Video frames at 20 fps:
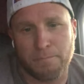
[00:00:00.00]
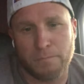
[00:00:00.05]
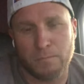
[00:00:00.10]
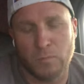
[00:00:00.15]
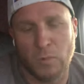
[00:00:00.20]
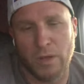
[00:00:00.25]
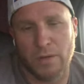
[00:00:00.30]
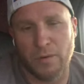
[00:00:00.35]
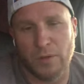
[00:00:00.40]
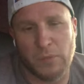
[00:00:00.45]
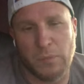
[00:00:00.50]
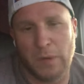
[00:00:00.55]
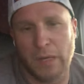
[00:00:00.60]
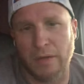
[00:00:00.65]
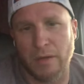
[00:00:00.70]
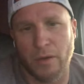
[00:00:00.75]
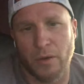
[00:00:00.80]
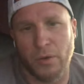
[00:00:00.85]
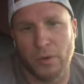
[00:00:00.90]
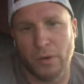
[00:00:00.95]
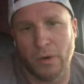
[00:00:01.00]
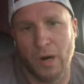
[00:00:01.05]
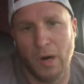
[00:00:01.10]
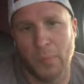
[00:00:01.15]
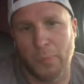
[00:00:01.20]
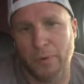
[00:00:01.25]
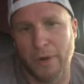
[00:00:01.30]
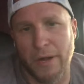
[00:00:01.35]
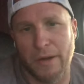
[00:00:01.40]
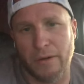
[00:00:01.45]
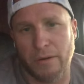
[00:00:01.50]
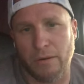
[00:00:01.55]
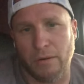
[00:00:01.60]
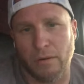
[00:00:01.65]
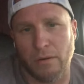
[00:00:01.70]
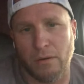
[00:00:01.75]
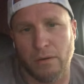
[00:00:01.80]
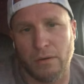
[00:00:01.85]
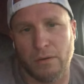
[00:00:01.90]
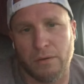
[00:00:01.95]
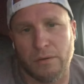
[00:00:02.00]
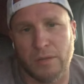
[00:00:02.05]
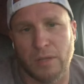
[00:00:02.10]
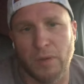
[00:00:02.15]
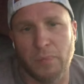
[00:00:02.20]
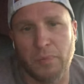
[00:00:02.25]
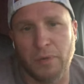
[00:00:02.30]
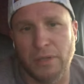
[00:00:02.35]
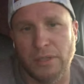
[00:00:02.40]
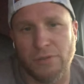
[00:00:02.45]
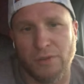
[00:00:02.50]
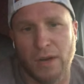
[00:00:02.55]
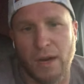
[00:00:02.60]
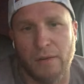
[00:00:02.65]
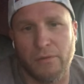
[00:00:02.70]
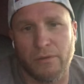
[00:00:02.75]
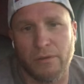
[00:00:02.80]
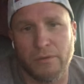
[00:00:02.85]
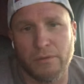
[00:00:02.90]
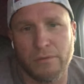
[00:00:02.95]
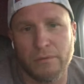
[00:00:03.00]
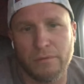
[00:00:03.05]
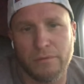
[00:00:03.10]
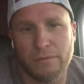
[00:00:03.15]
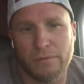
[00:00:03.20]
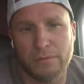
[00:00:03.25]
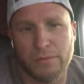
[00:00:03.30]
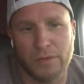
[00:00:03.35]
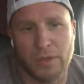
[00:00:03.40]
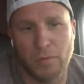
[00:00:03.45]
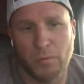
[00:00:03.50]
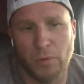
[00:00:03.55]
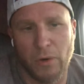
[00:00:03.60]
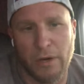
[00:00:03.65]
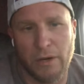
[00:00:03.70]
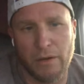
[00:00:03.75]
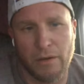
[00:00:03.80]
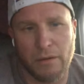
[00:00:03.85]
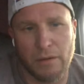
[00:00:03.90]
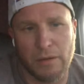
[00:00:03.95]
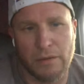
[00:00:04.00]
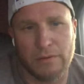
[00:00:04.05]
whether it's being an owner-operator or a company driver somewhere,